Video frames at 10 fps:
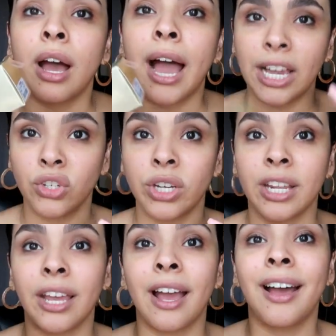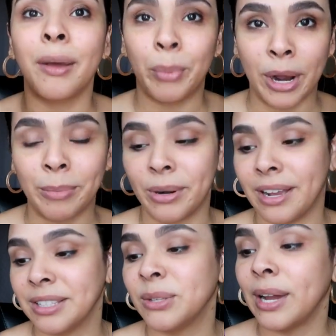hydrating primer
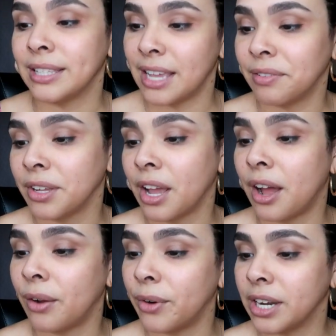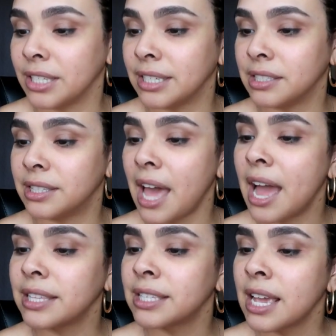on. So I definitely already did
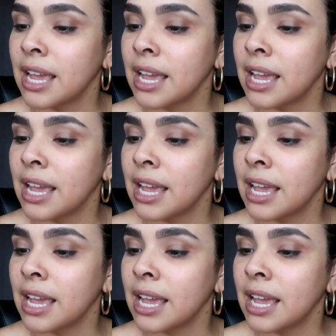that.